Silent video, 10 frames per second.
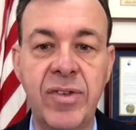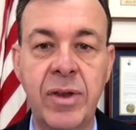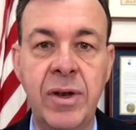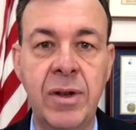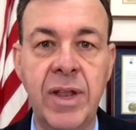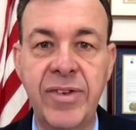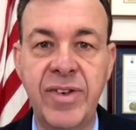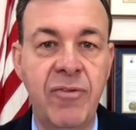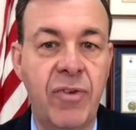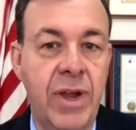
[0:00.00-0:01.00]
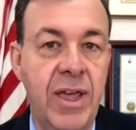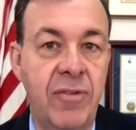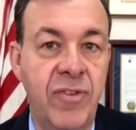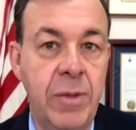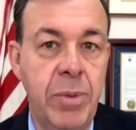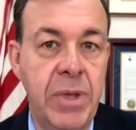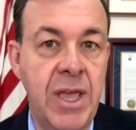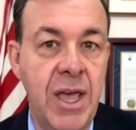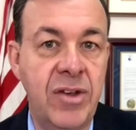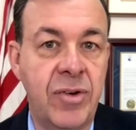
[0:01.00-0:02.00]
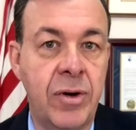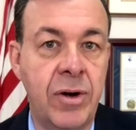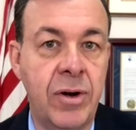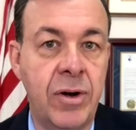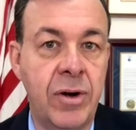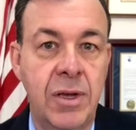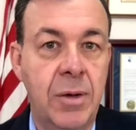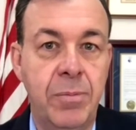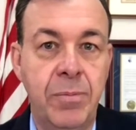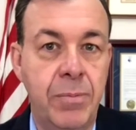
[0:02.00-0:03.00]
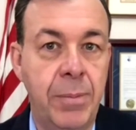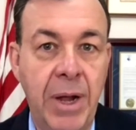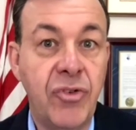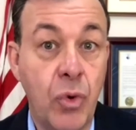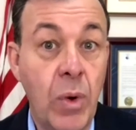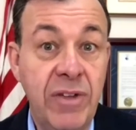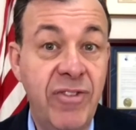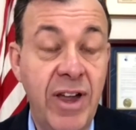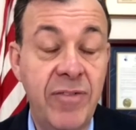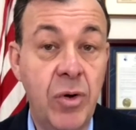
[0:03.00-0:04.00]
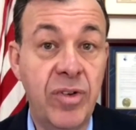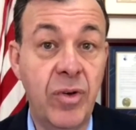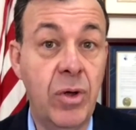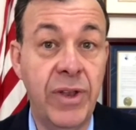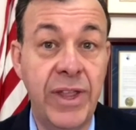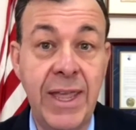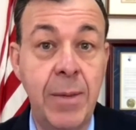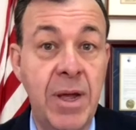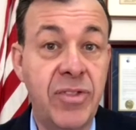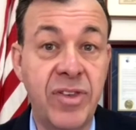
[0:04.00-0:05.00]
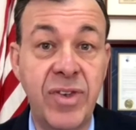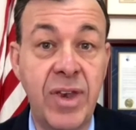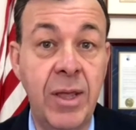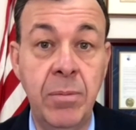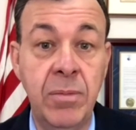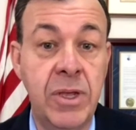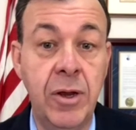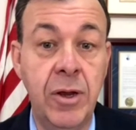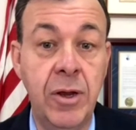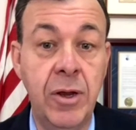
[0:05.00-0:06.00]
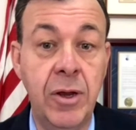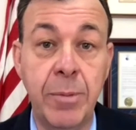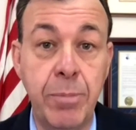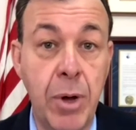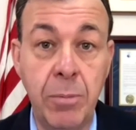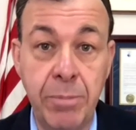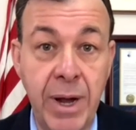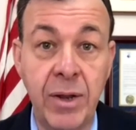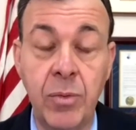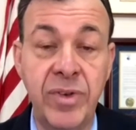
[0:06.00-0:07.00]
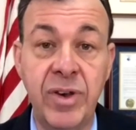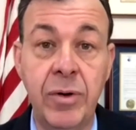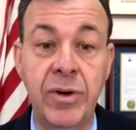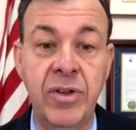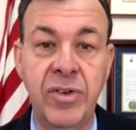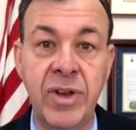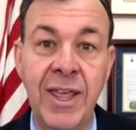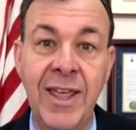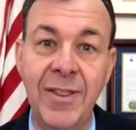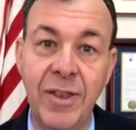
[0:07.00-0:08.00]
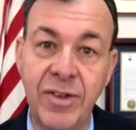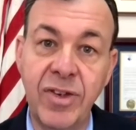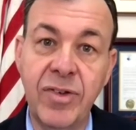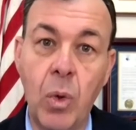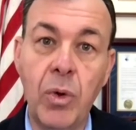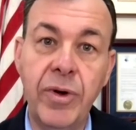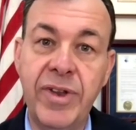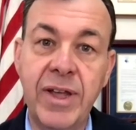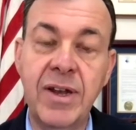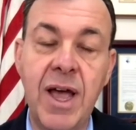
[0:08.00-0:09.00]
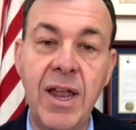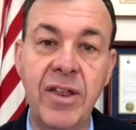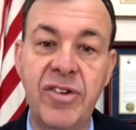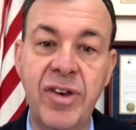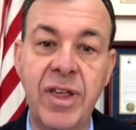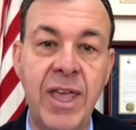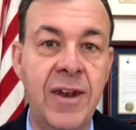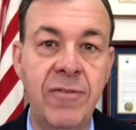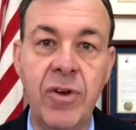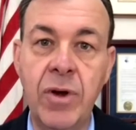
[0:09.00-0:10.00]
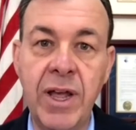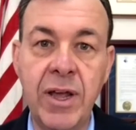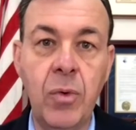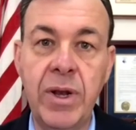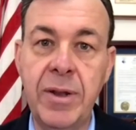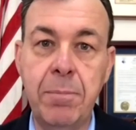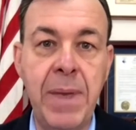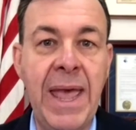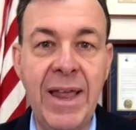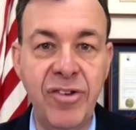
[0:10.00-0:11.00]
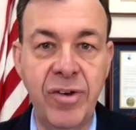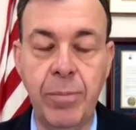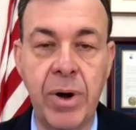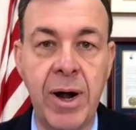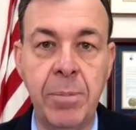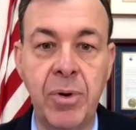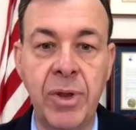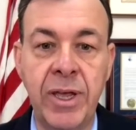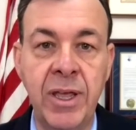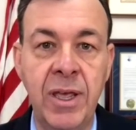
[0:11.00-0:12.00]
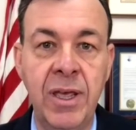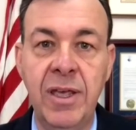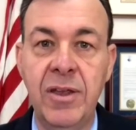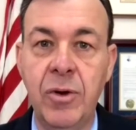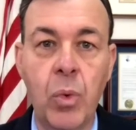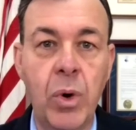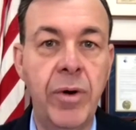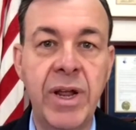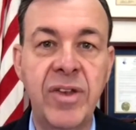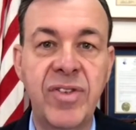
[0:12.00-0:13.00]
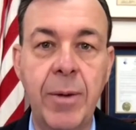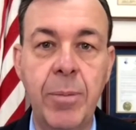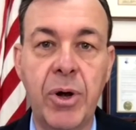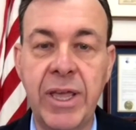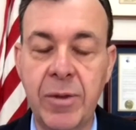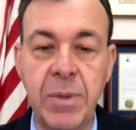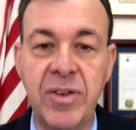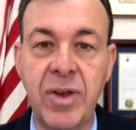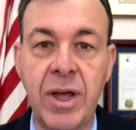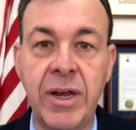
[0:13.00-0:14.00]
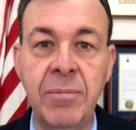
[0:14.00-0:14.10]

And let's not forget, VPNs are about 25 years old. They came out the same year that the Palm Pilot was introduced. This is older technology, and if you're not going to patch it properly, you're wearing a cyber kick me sign.